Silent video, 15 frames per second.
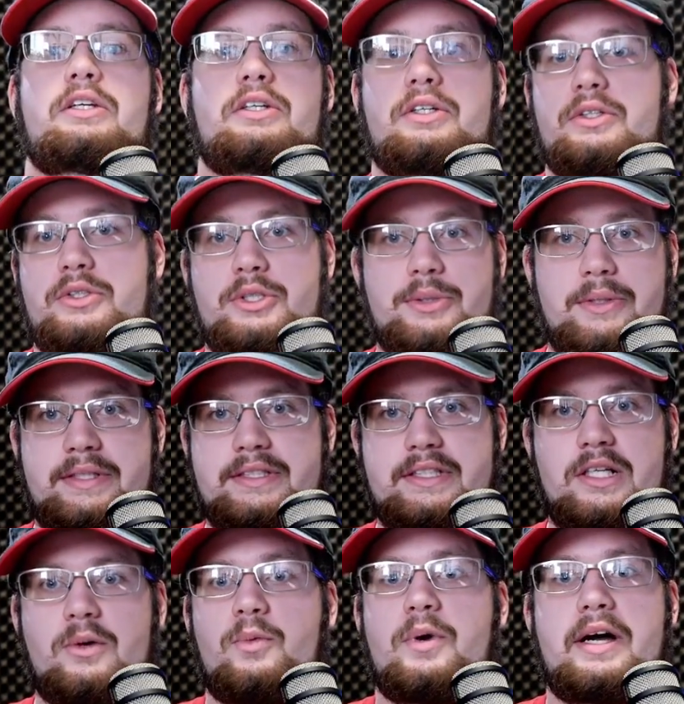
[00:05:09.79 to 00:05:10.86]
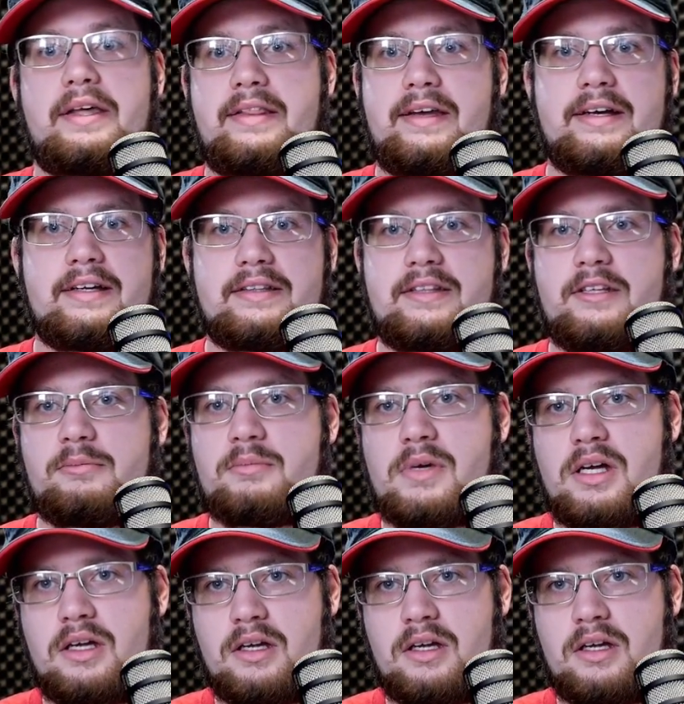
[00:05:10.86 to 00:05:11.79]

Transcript: Your choice there, why they hunt them.